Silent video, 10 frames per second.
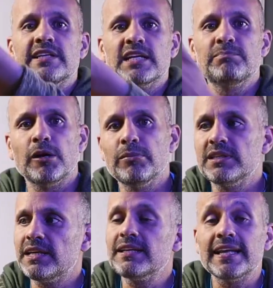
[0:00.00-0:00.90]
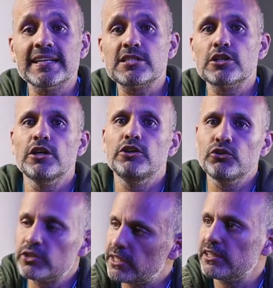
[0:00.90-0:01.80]
that moment unless
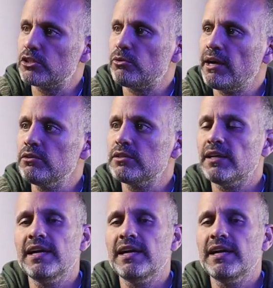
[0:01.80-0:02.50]
you turn it around,